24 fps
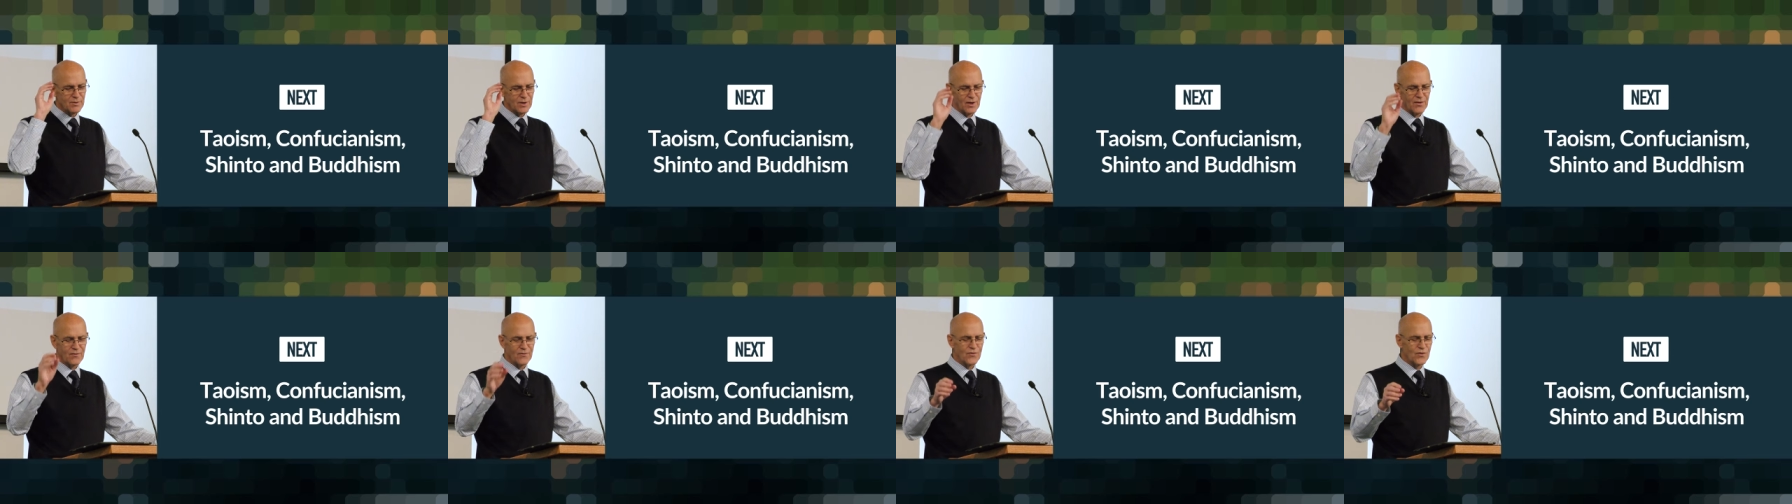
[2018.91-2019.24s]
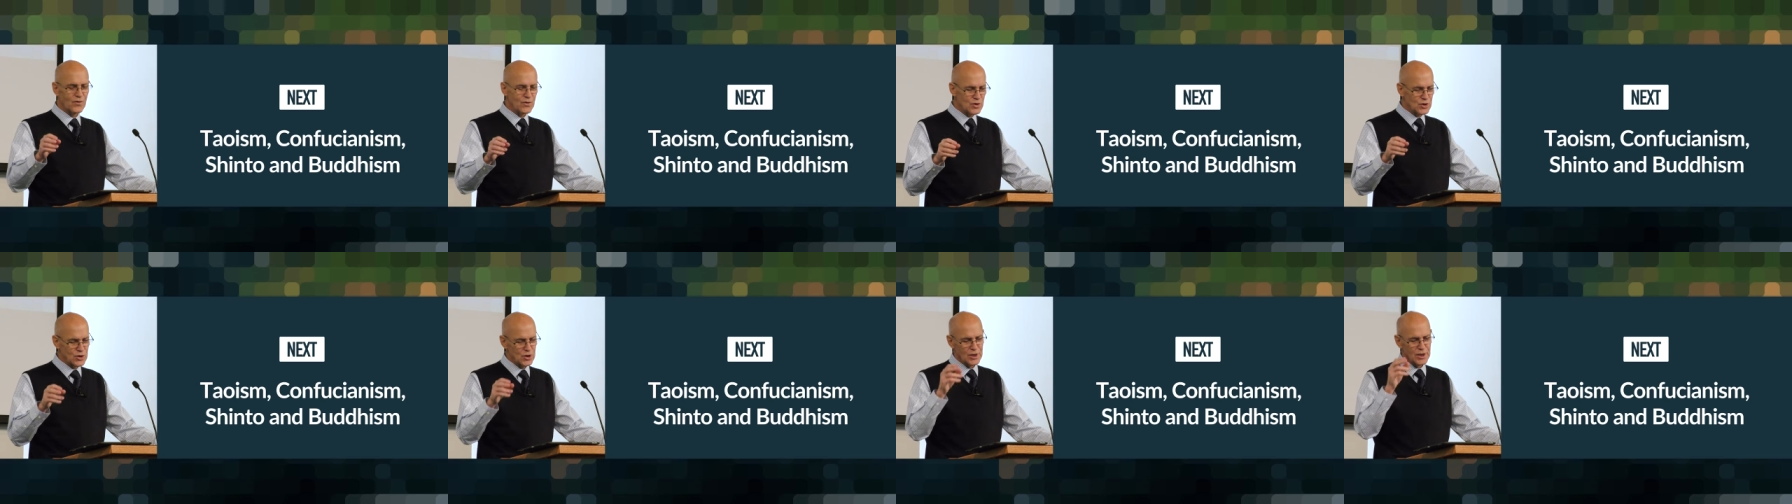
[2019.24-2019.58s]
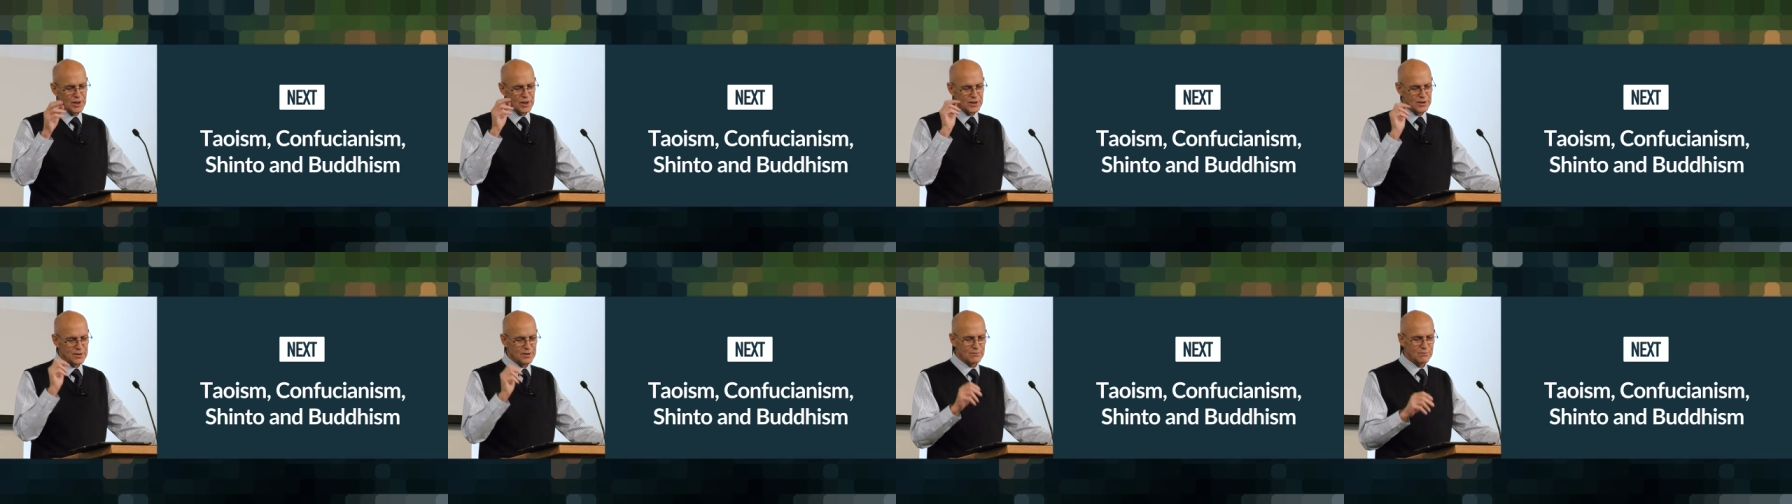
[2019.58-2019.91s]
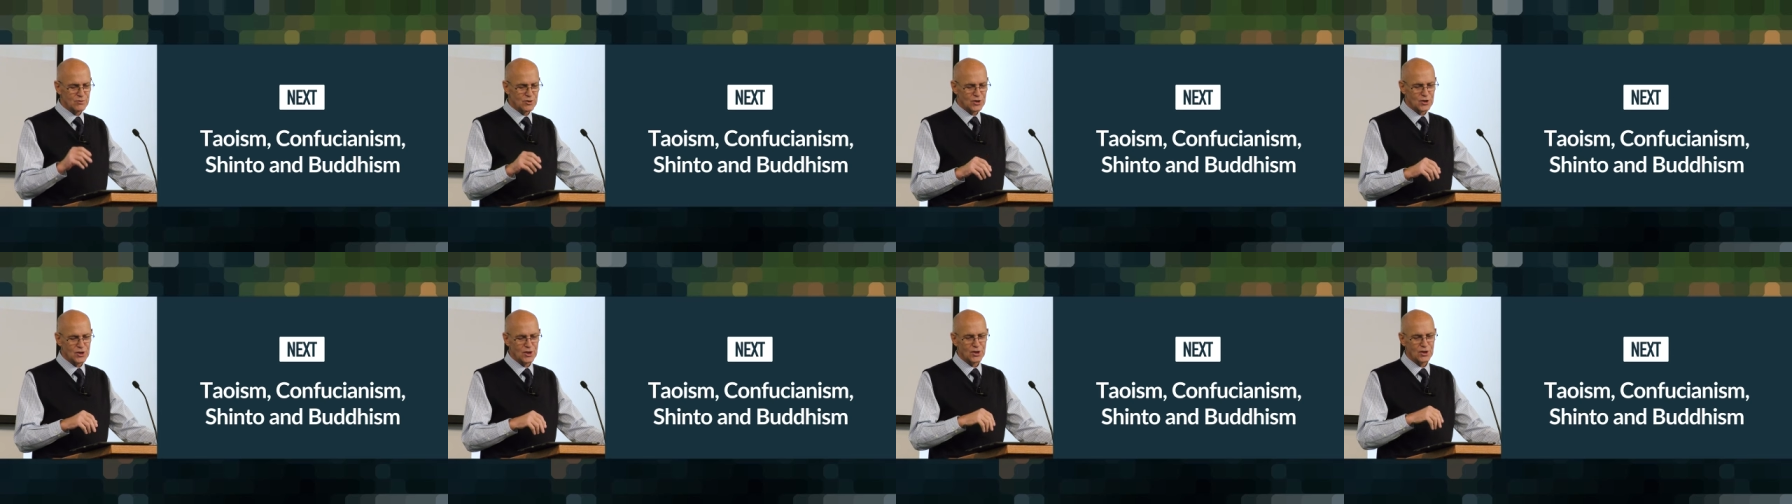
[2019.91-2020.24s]

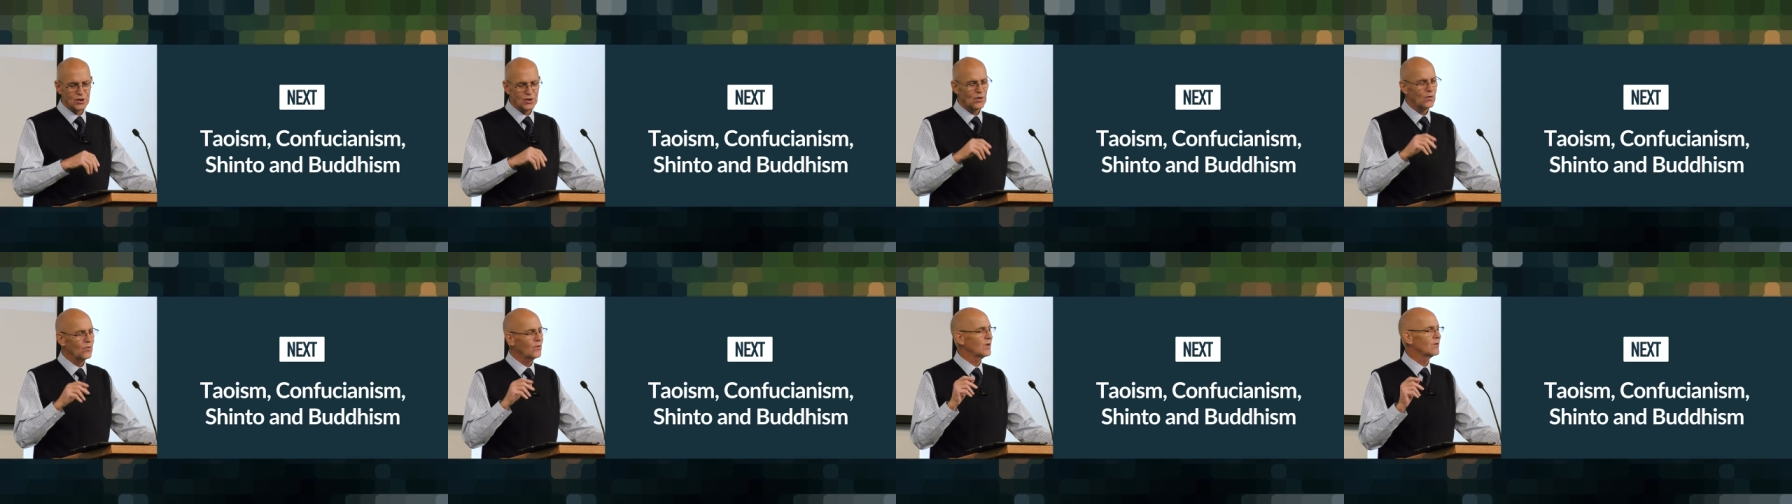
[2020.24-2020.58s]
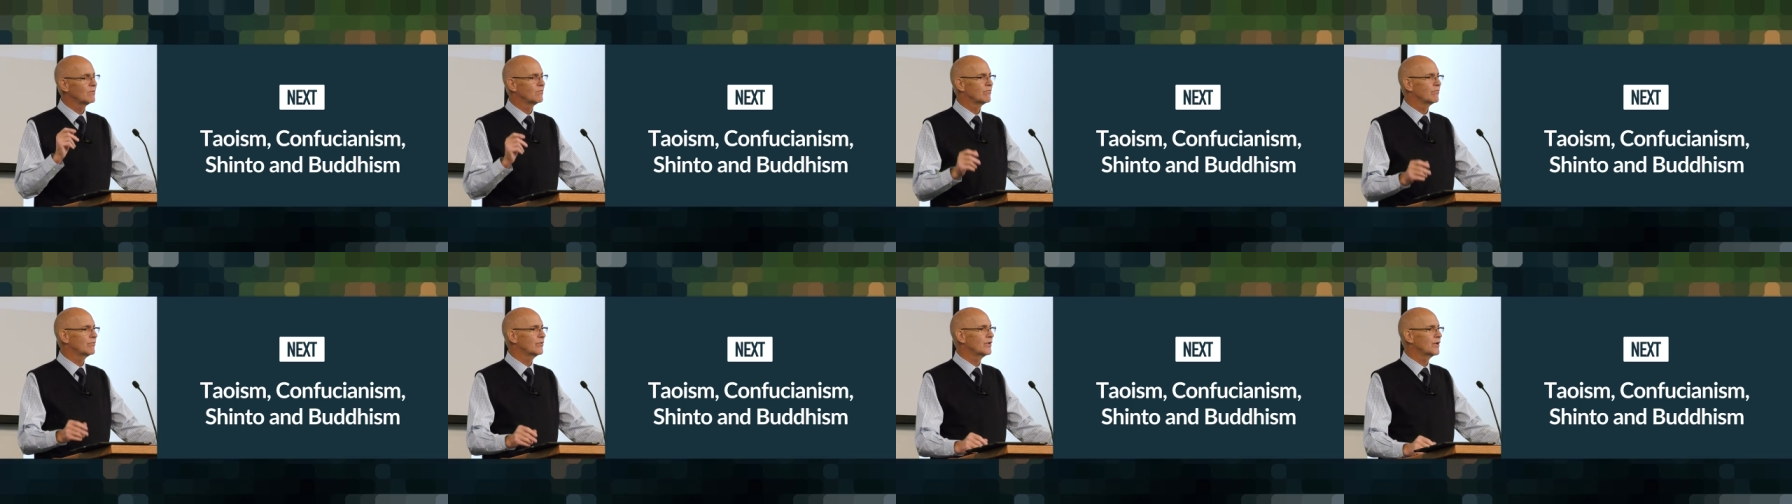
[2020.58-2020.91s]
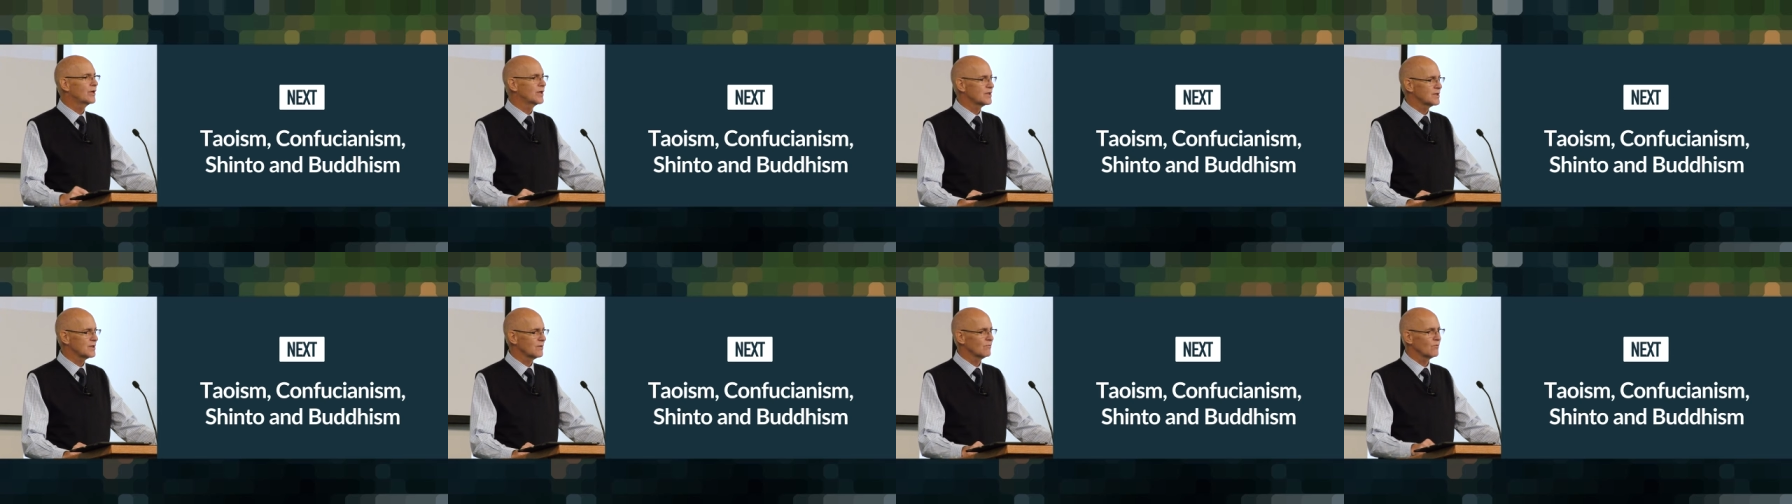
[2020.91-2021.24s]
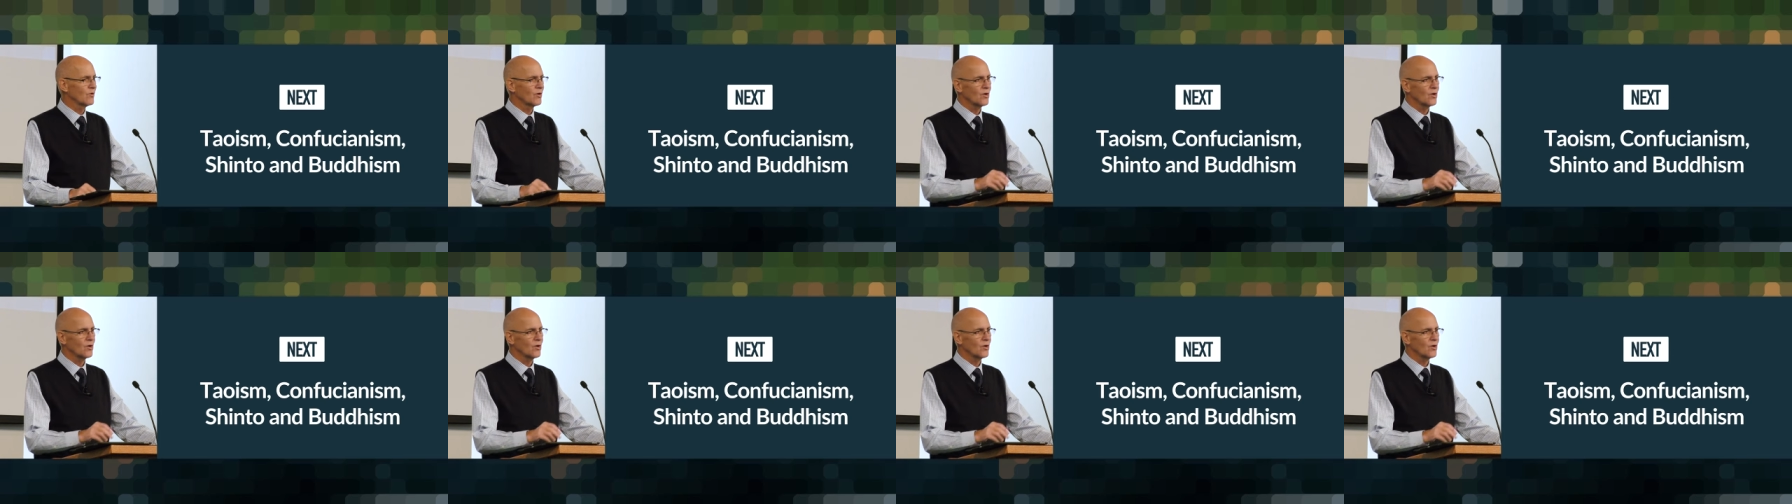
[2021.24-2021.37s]
Confucianism, Shinto and Buddhism.